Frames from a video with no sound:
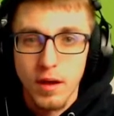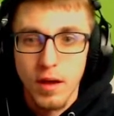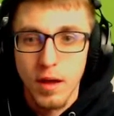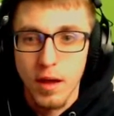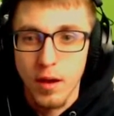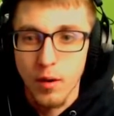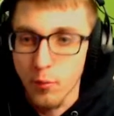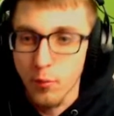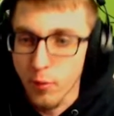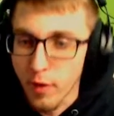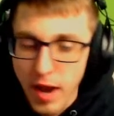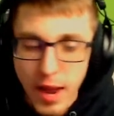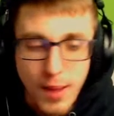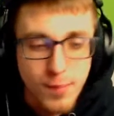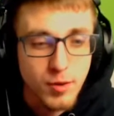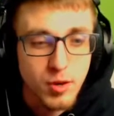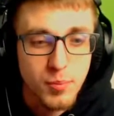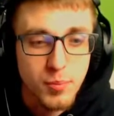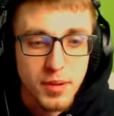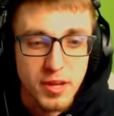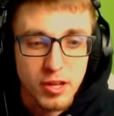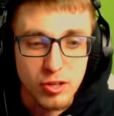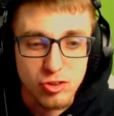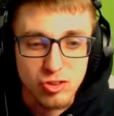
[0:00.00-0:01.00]
We're aiming to
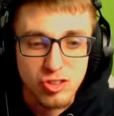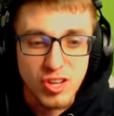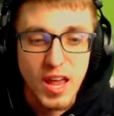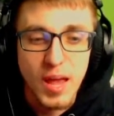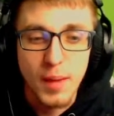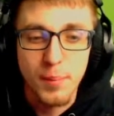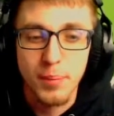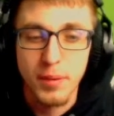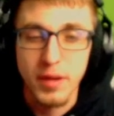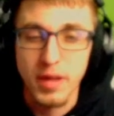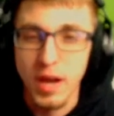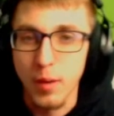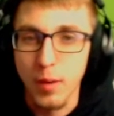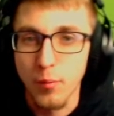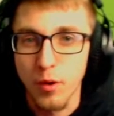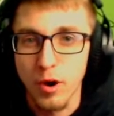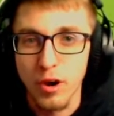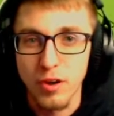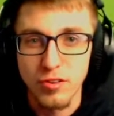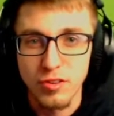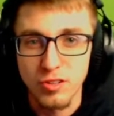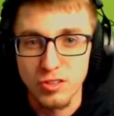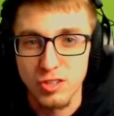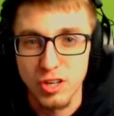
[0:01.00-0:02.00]
be a champion. I'm
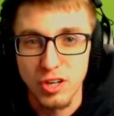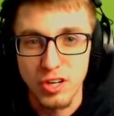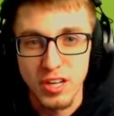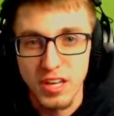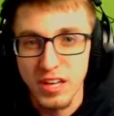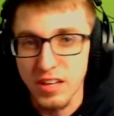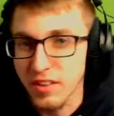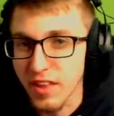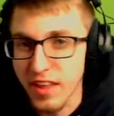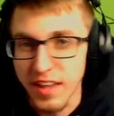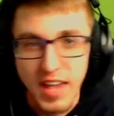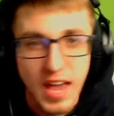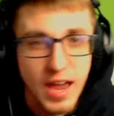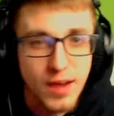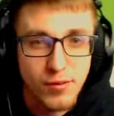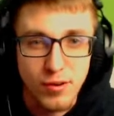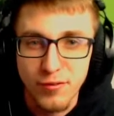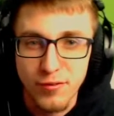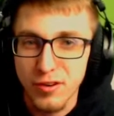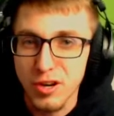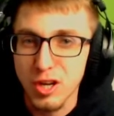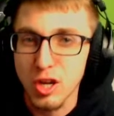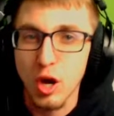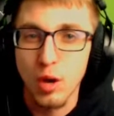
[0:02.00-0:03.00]
wearing this hoodie in like every
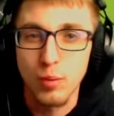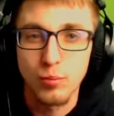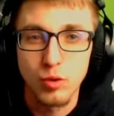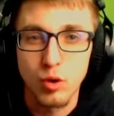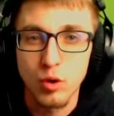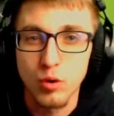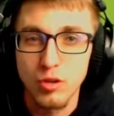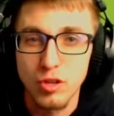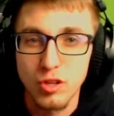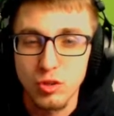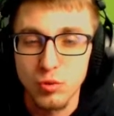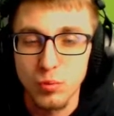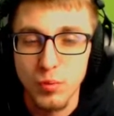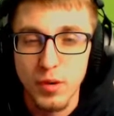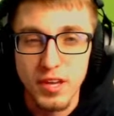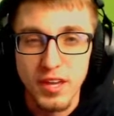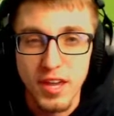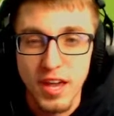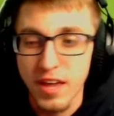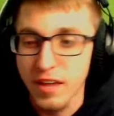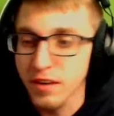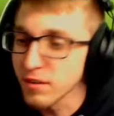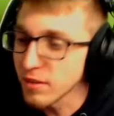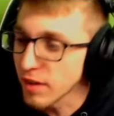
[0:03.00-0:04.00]
video I'm doing this
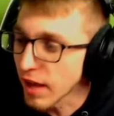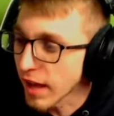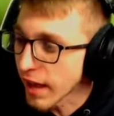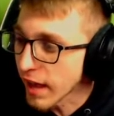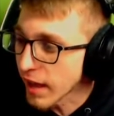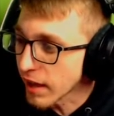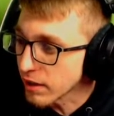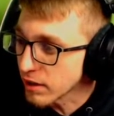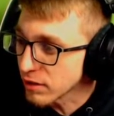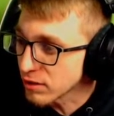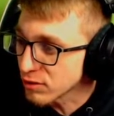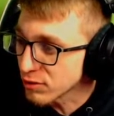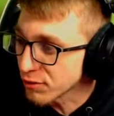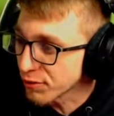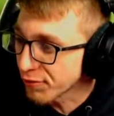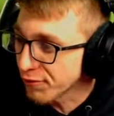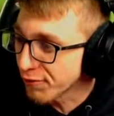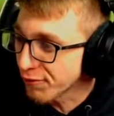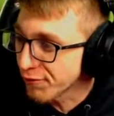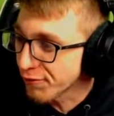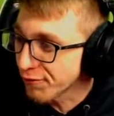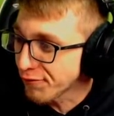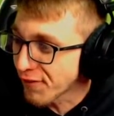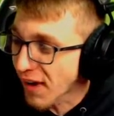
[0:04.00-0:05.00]
weekend, and it's
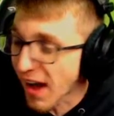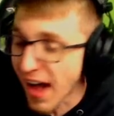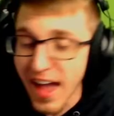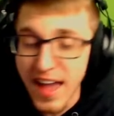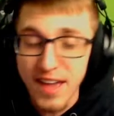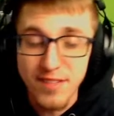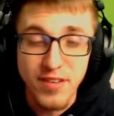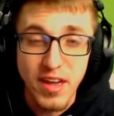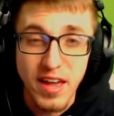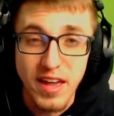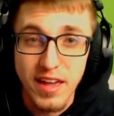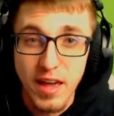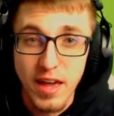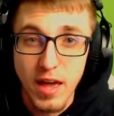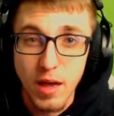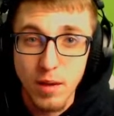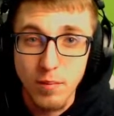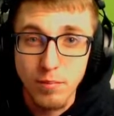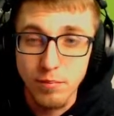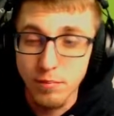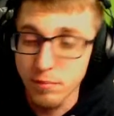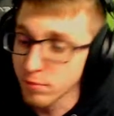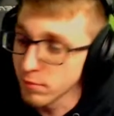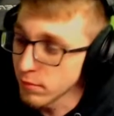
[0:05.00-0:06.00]
5
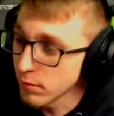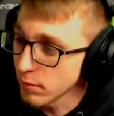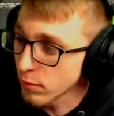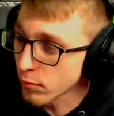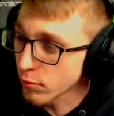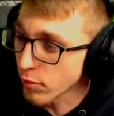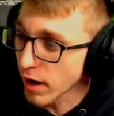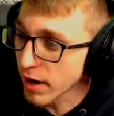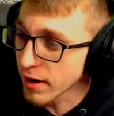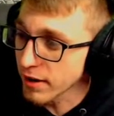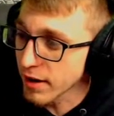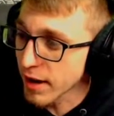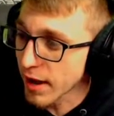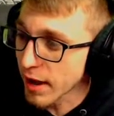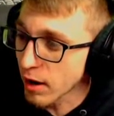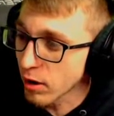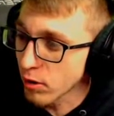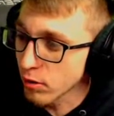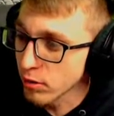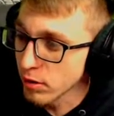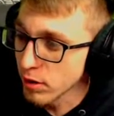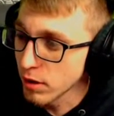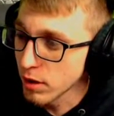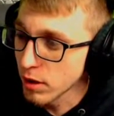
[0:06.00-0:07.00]
a.m. right now.
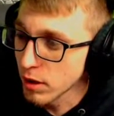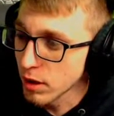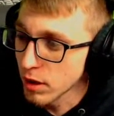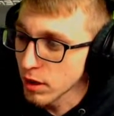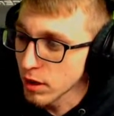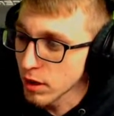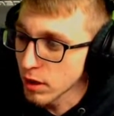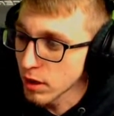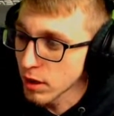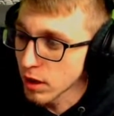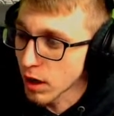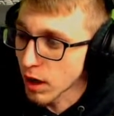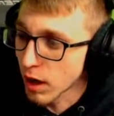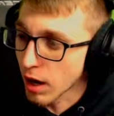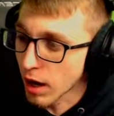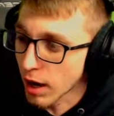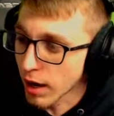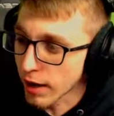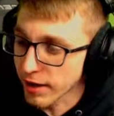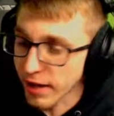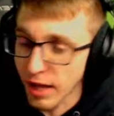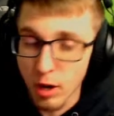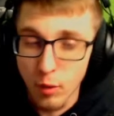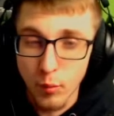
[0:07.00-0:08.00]
I
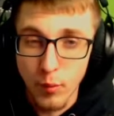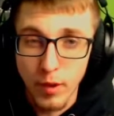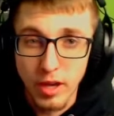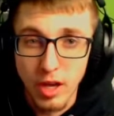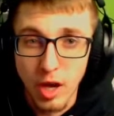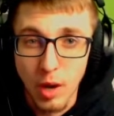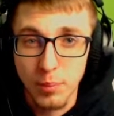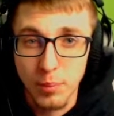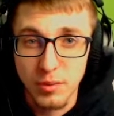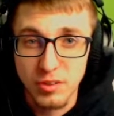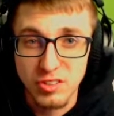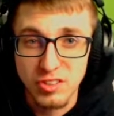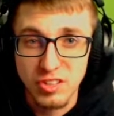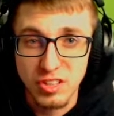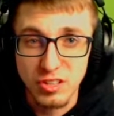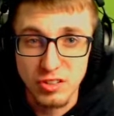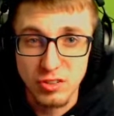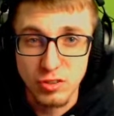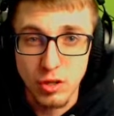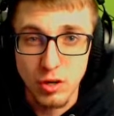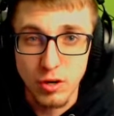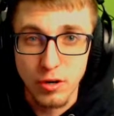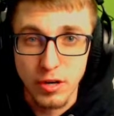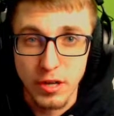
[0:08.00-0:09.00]
gotta wake up at
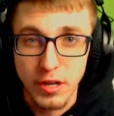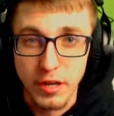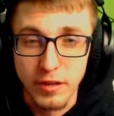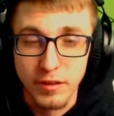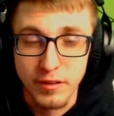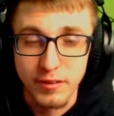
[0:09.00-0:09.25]
6:30.